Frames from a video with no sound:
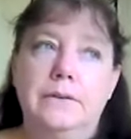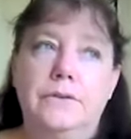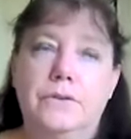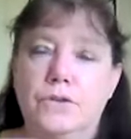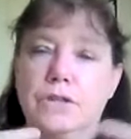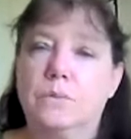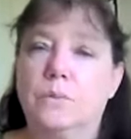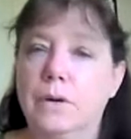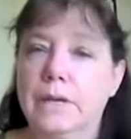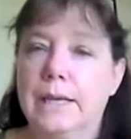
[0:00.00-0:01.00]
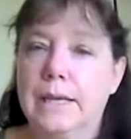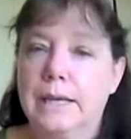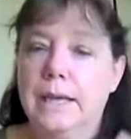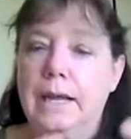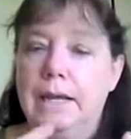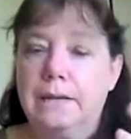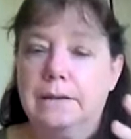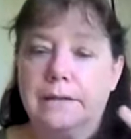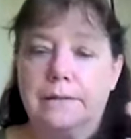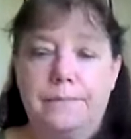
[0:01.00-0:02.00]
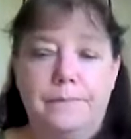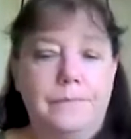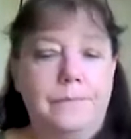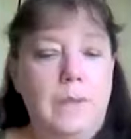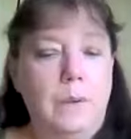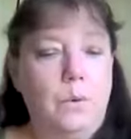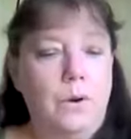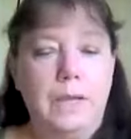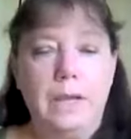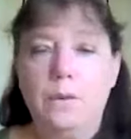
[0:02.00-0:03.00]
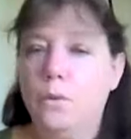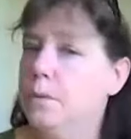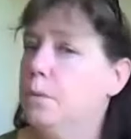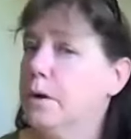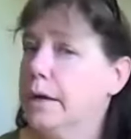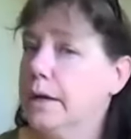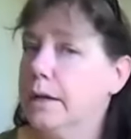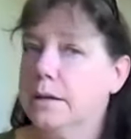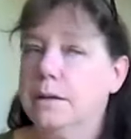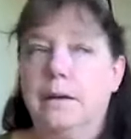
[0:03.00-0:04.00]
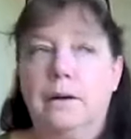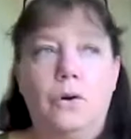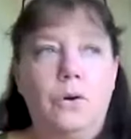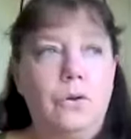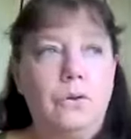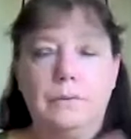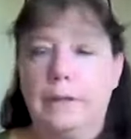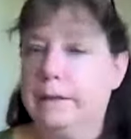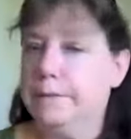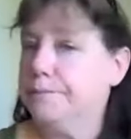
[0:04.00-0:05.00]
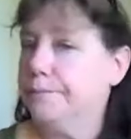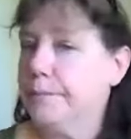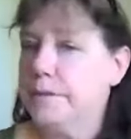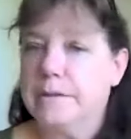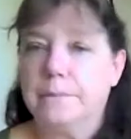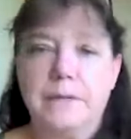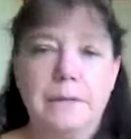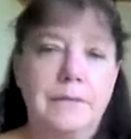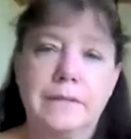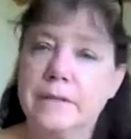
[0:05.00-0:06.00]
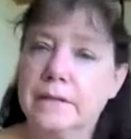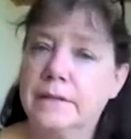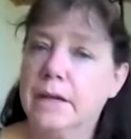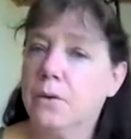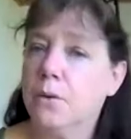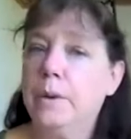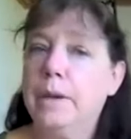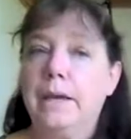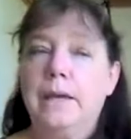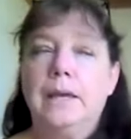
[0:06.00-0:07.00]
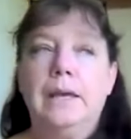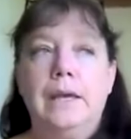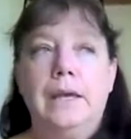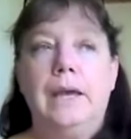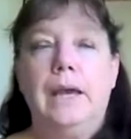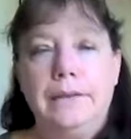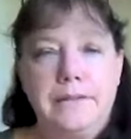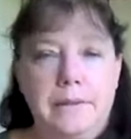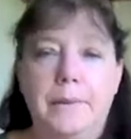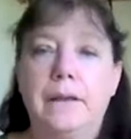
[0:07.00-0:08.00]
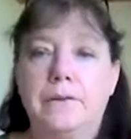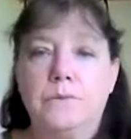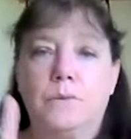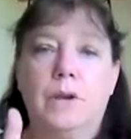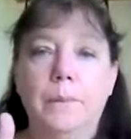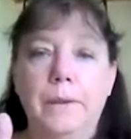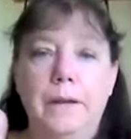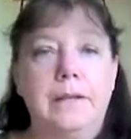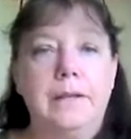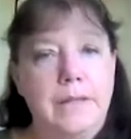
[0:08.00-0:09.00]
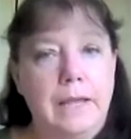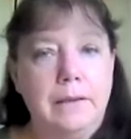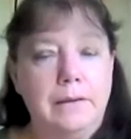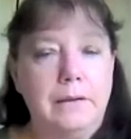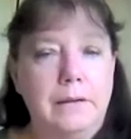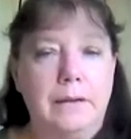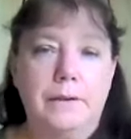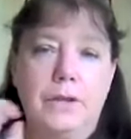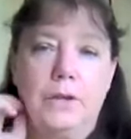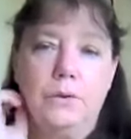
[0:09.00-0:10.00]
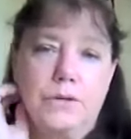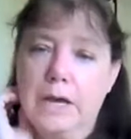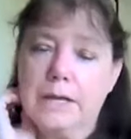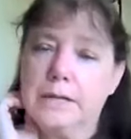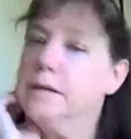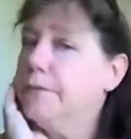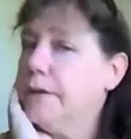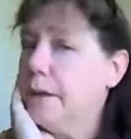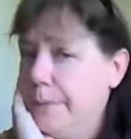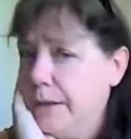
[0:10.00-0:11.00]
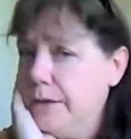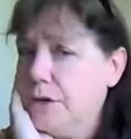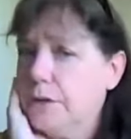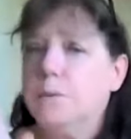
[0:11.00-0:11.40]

So she's working and working, all like sometimes a 60-hour week, and somebody else will come in and take a huge cut of that paycheck.